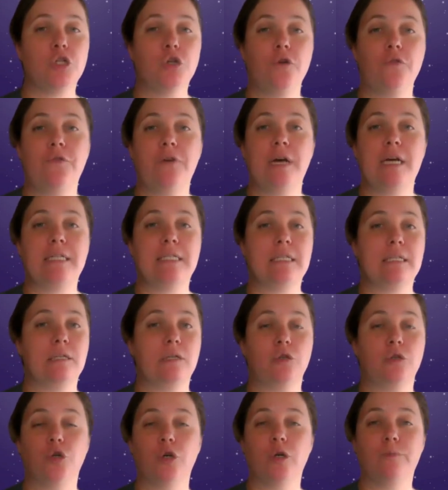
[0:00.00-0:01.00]
off as a
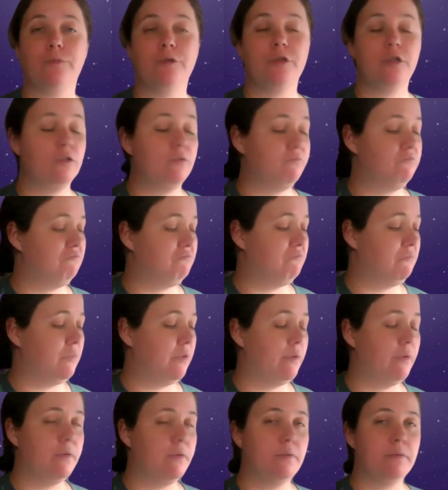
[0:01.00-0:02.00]
normal
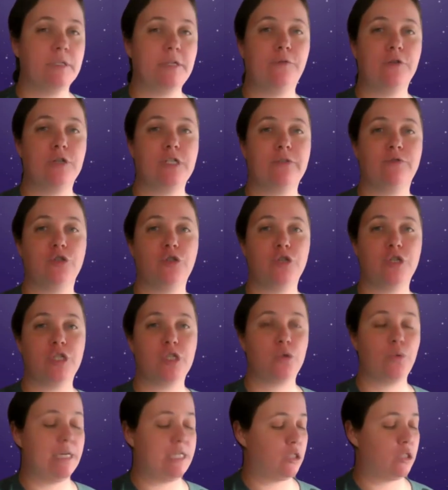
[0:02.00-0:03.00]
difference of two
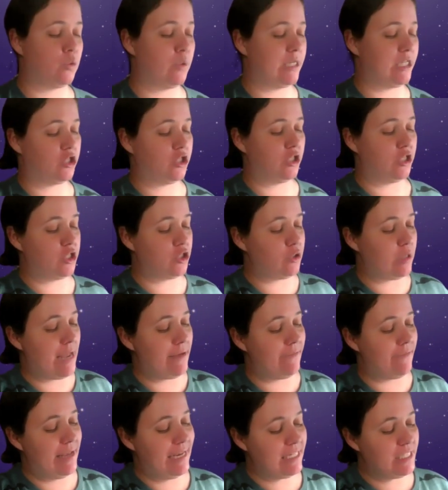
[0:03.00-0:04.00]
squares question. So I
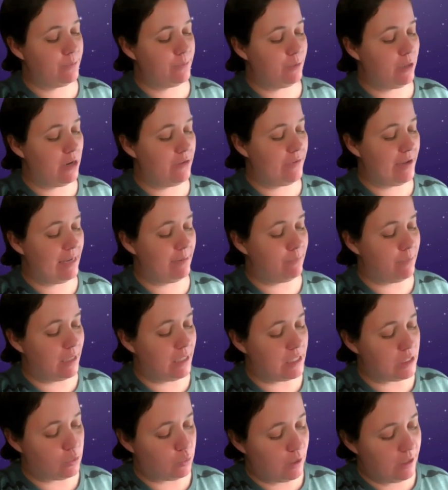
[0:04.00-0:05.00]
have x to the power of 8
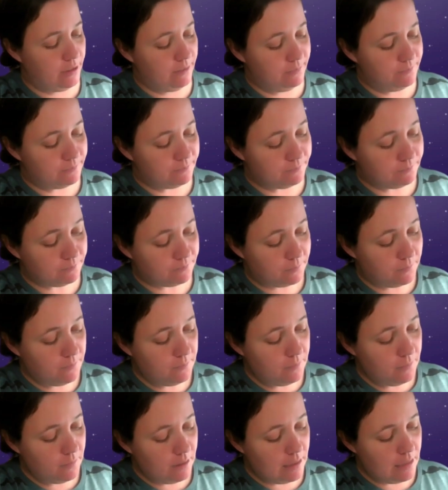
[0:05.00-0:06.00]
minus 1.
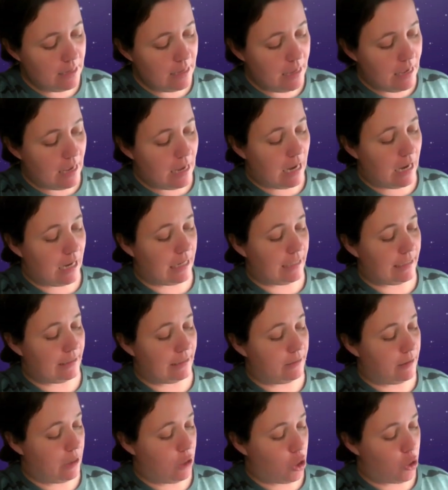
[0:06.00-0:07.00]

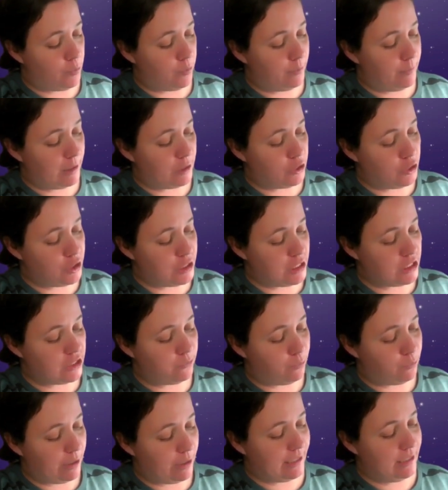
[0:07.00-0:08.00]
I open my two sets of
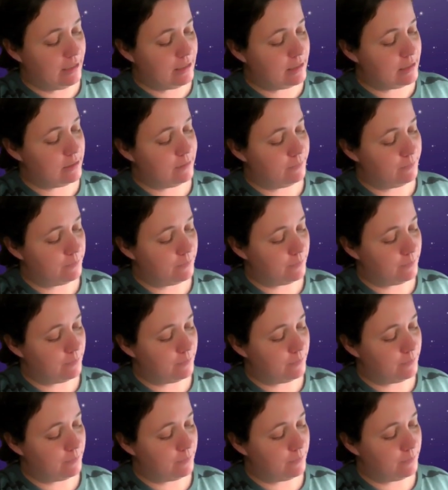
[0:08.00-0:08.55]
brackets.